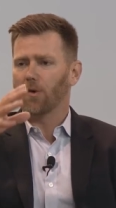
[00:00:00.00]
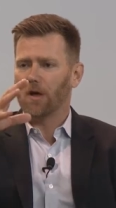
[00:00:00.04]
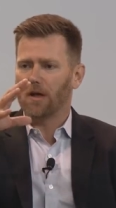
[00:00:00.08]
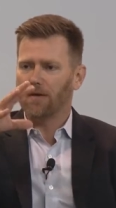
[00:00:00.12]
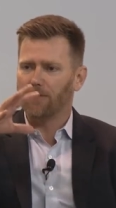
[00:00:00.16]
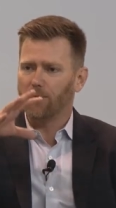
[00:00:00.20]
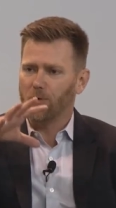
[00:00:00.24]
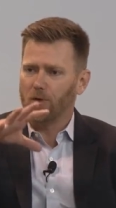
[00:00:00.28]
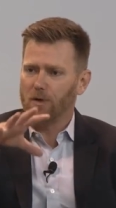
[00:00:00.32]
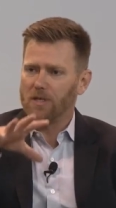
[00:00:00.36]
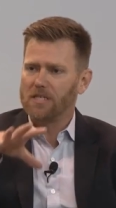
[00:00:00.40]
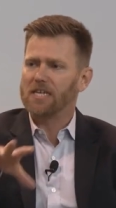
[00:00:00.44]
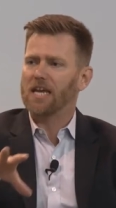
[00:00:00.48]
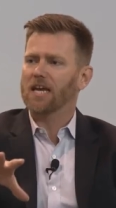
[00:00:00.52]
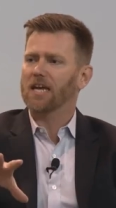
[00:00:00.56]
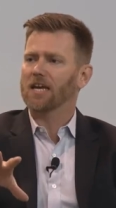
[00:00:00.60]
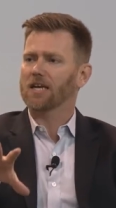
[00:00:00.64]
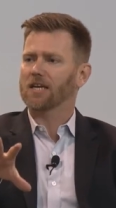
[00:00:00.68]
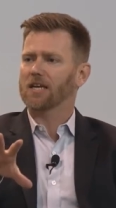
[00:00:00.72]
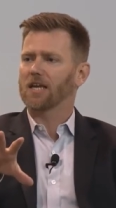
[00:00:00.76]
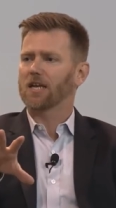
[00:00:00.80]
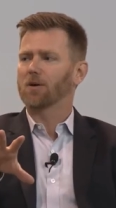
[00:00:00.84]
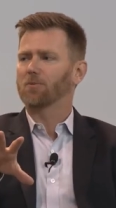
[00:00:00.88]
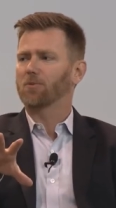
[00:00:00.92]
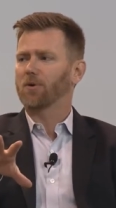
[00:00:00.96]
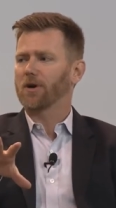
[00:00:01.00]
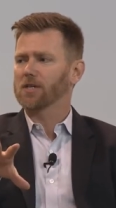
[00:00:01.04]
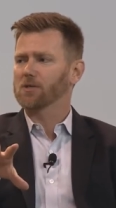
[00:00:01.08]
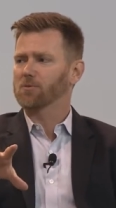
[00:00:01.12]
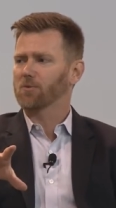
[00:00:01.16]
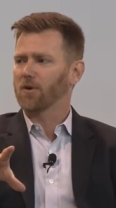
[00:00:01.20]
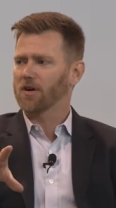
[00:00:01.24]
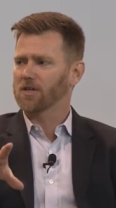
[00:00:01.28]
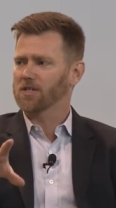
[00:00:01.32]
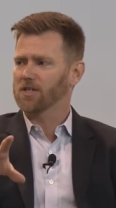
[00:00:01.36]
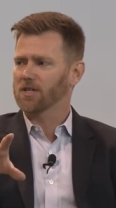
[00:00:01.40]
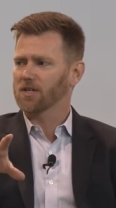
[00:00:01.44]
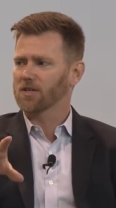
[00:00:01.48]
if we take an enterprise
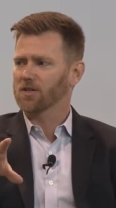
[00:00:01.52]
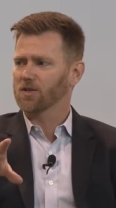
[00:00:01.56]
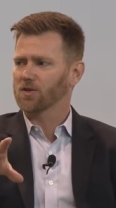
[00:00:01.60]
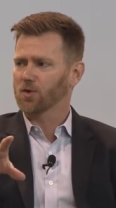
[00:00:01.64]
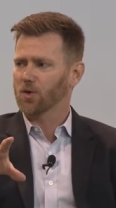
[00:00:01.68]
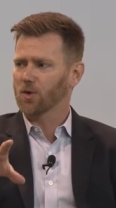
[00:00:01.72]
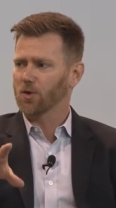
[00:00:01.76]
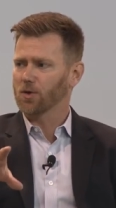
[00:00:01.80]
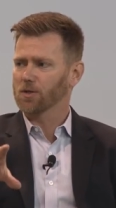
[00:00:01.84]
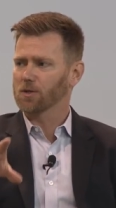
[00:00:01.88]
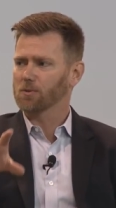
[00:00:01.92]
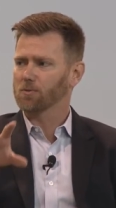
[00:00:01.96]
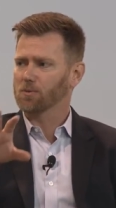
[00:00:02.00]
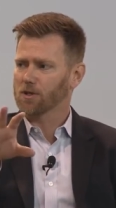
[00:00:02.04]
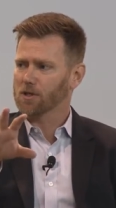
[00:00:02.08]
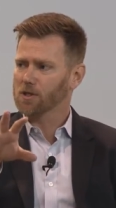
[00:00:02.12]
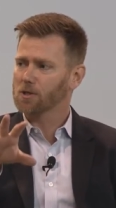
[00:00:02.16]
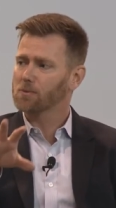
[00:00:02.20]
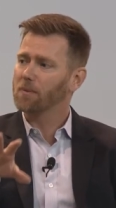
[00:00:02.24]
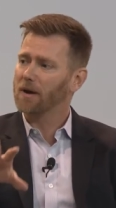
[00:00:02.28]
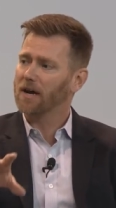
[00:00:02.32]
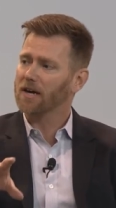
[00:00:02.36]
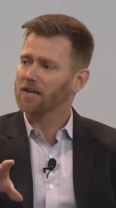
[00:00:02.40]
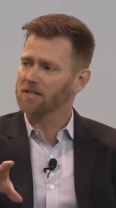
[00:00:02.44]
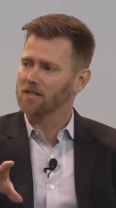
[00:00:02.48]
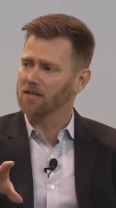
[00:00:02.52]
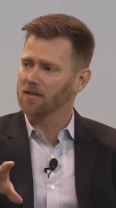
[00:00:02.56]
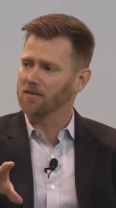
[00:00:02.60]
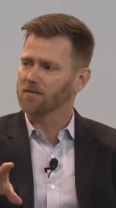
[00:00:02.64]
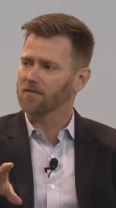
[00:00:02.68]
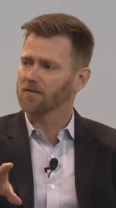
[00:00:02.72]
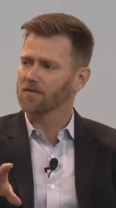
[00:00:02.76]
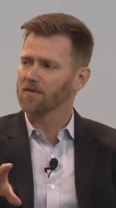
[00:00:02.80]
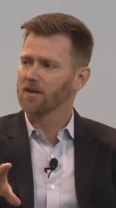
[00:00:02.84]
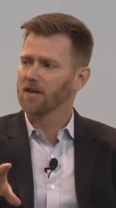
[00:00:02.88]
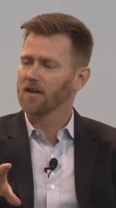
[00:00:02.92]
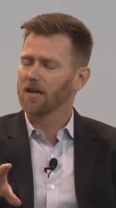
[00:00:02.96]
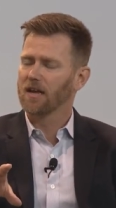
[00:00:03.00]
project controls perspective,
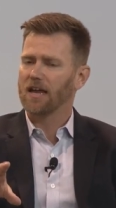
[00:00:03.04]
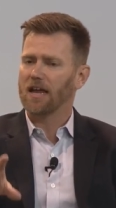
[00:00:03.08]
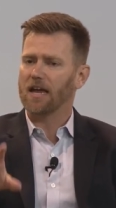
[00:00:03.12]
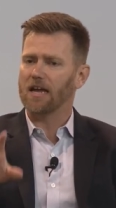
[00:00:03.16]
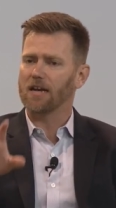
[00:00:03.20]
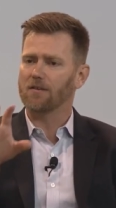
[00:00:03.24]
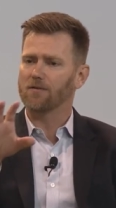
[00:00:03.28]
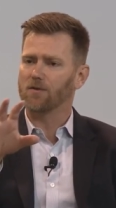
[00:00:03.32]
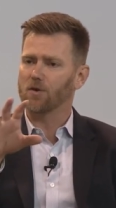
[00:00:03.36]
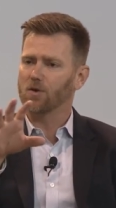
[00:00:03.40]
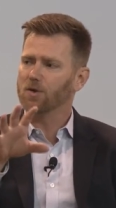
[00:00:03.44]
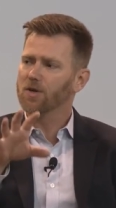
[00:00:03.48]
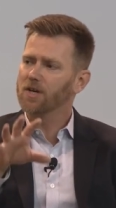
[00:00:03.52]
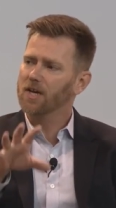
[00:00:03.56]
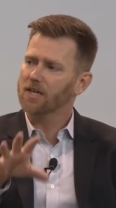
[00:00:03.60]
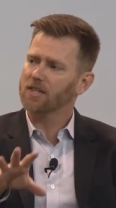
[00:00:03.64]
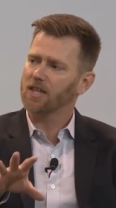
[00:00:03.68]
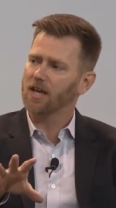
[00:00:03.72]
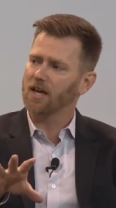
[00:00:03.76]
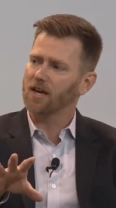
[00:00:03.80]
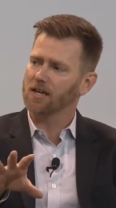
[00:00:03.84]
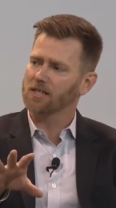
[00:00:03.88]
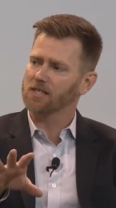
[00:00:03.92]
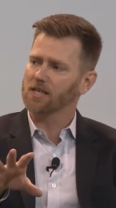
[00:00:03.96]
yeah. and if you get that